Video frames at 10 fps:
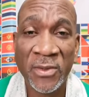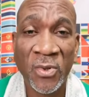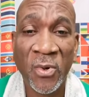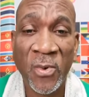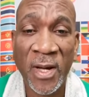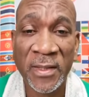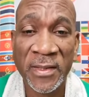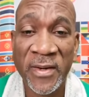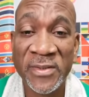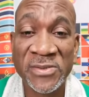No
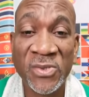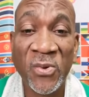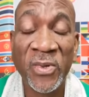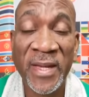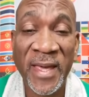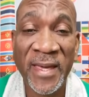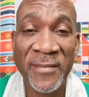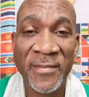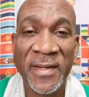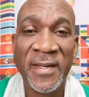one. There is no
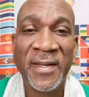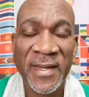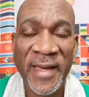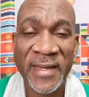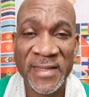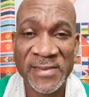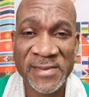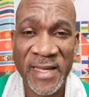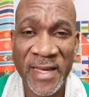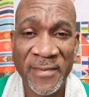name like
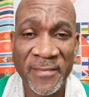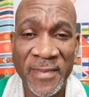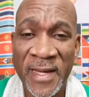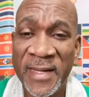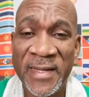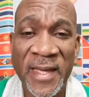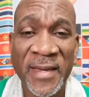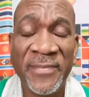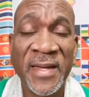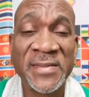his name
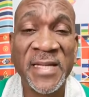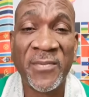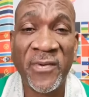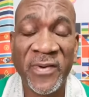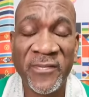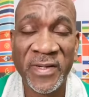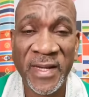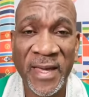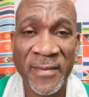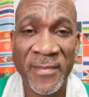name that is above every
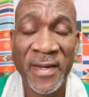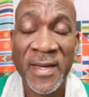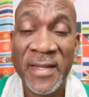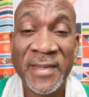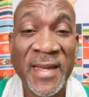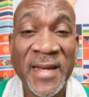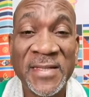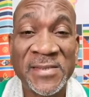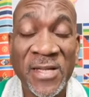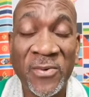name, that
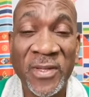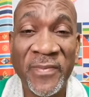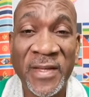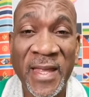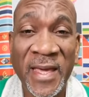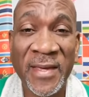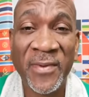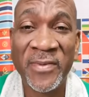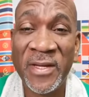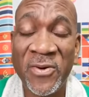at the sound of the
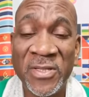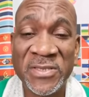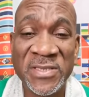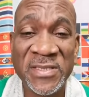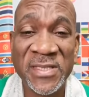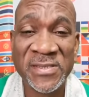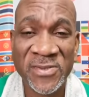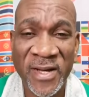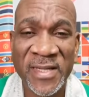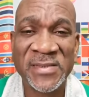name of the Lord
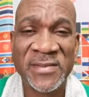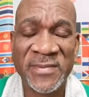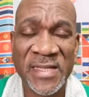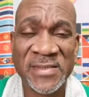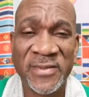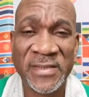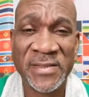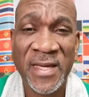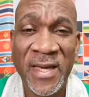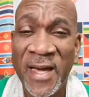Jesus Christ of
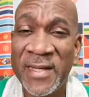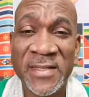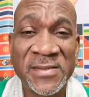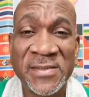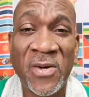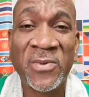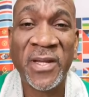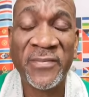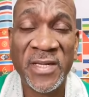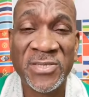Nazareth, at the
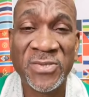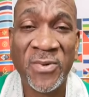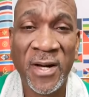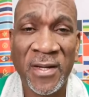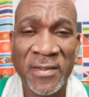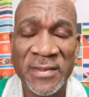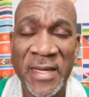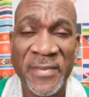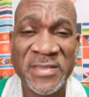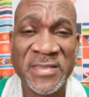sound of Yeshua,
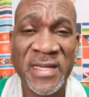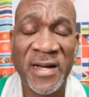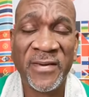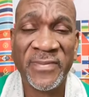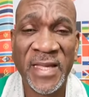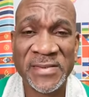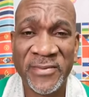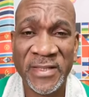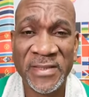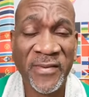the Mashiach of
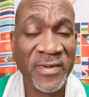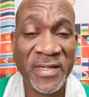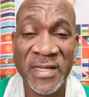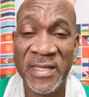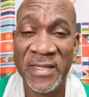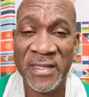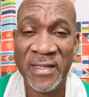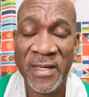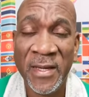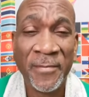Nazareth, every knee
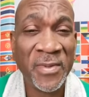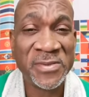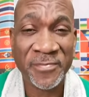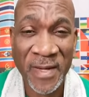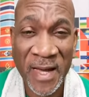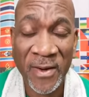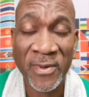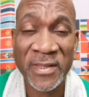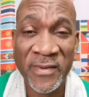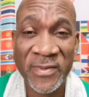must
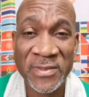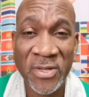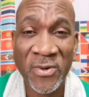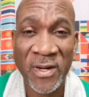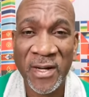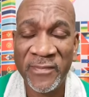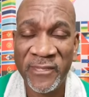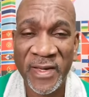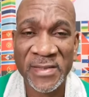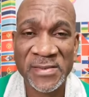bow and every tongue
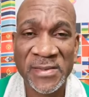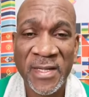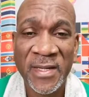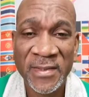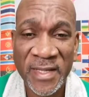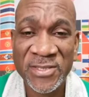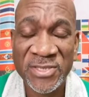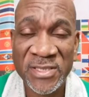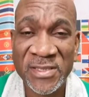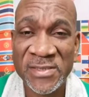confess
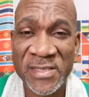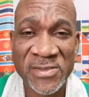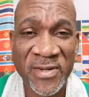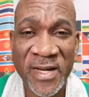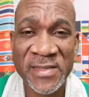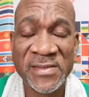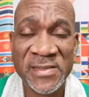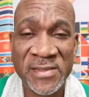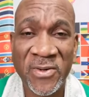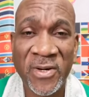that Jesus
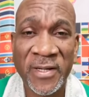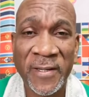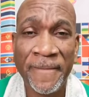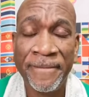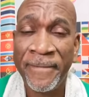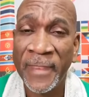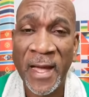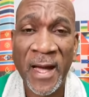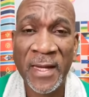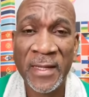Christ is Lord.
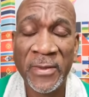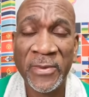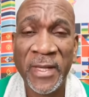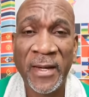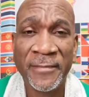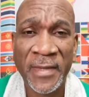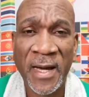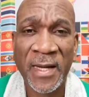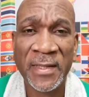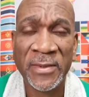Hallelujah,
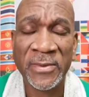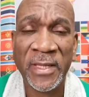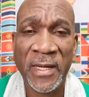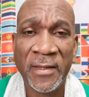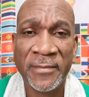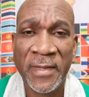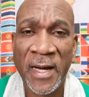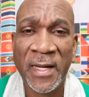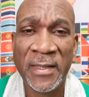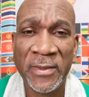hallelujah,
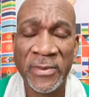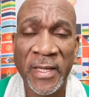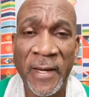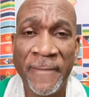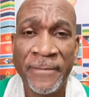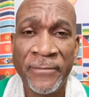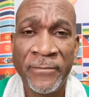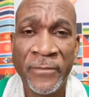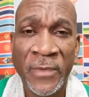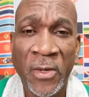hallelujah.
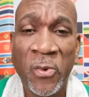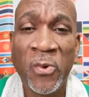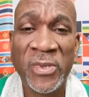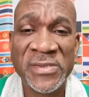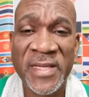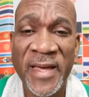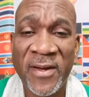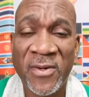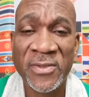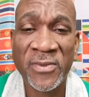Who is
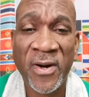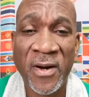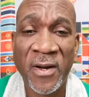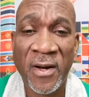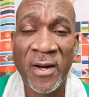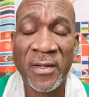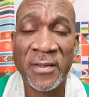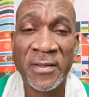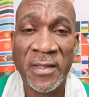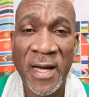like unto our
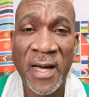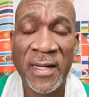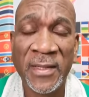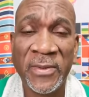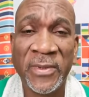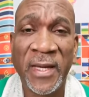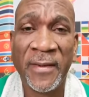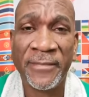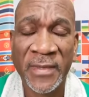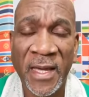God?
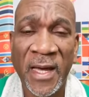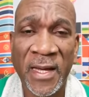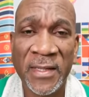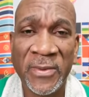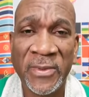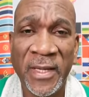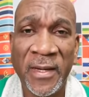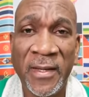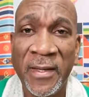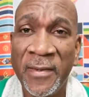Hallelujah,
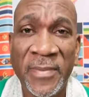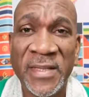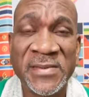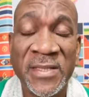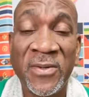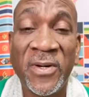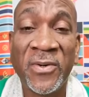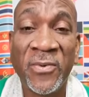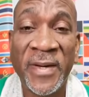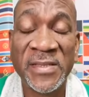hallelujah. Bless the
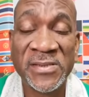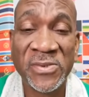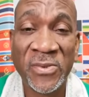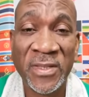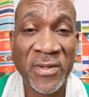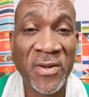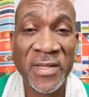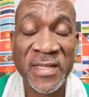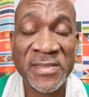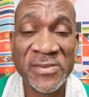Lord, O my soul, and
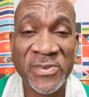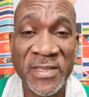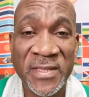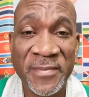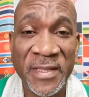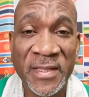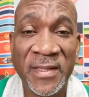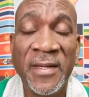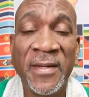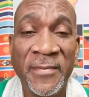all that is within
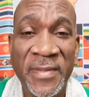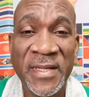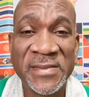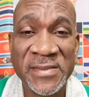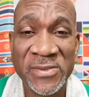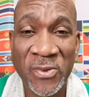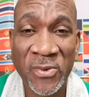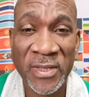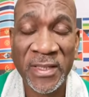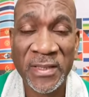me. Bless his
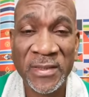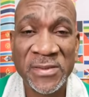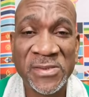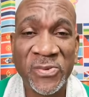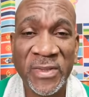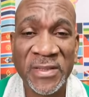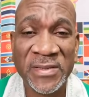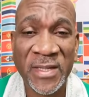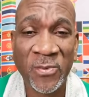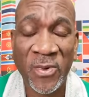holy,
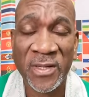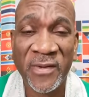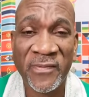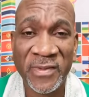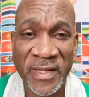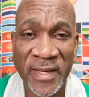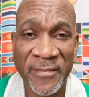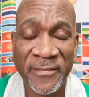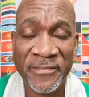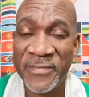sweet, and wonderful
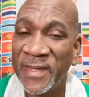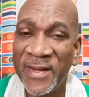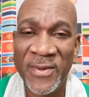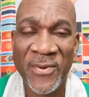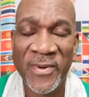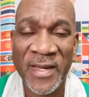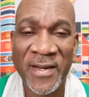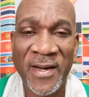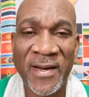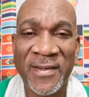name. Glory
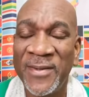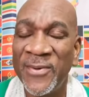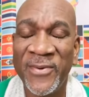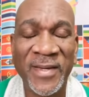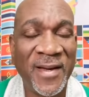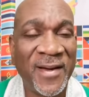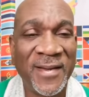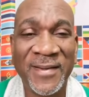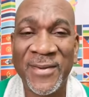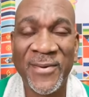God, glory
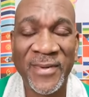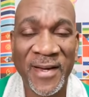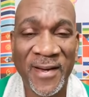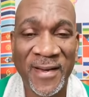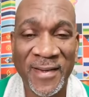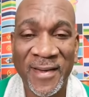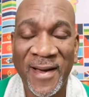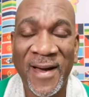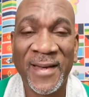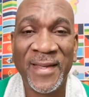God, glory God.
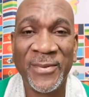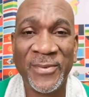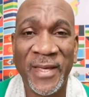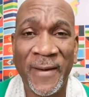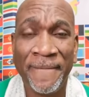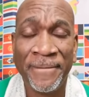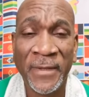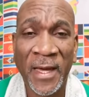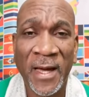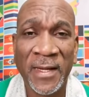Hallelujah,
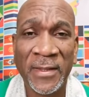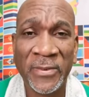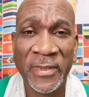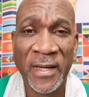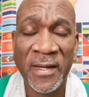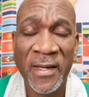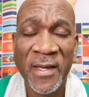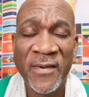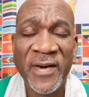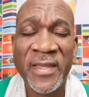hallelujah.
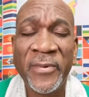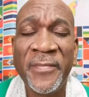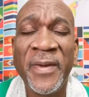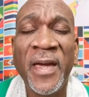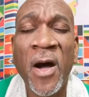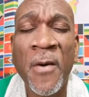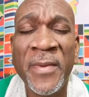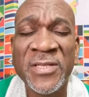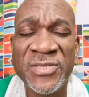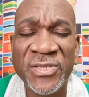Father, we pay
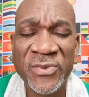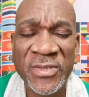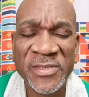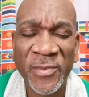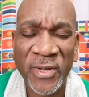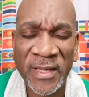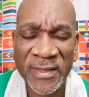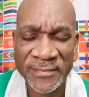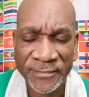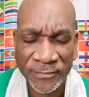homage to you this
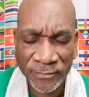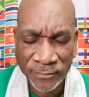morning.